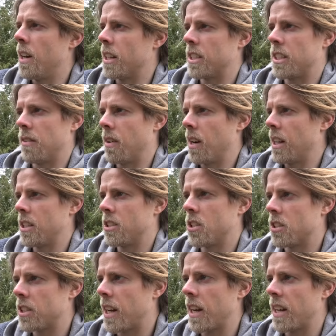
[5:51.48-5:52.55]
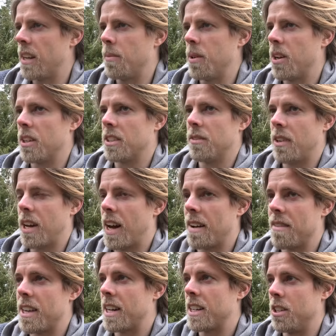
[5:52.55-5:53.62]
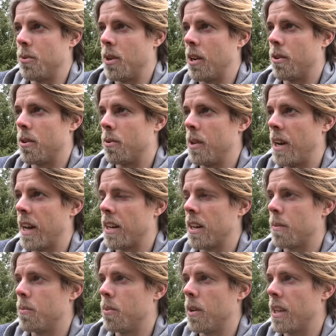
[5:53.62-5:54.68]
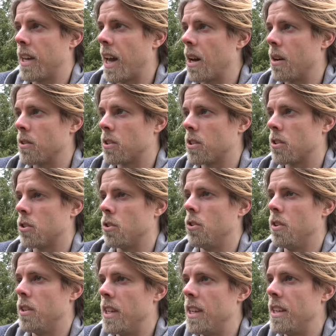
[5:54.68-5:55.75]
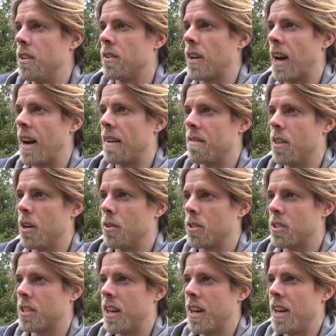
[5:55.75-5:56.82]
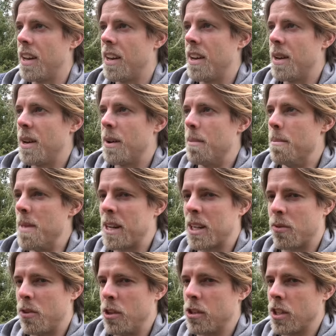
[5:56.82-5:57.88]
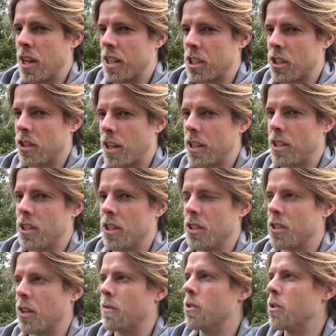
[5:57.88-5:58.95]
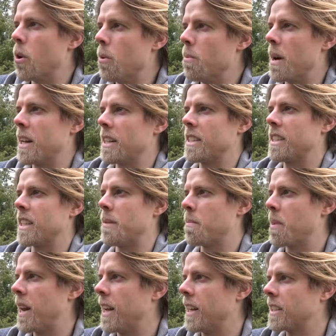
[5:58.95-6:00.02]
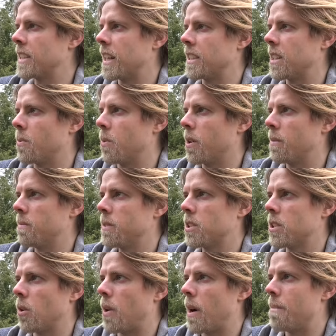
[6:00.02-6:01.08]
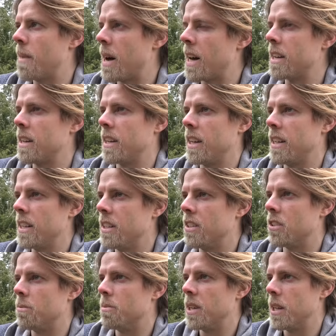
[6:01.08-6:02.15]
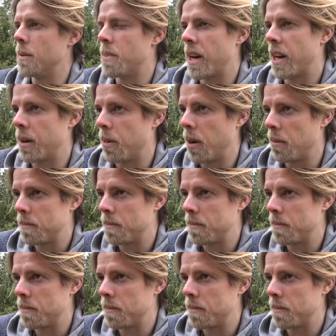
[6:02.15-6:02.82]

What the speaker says: civilized society, because if you have that, you will only end up with chaos. So you need to have those metaphysical structures of romance in place, as it were. So a man, he needs to be dependable.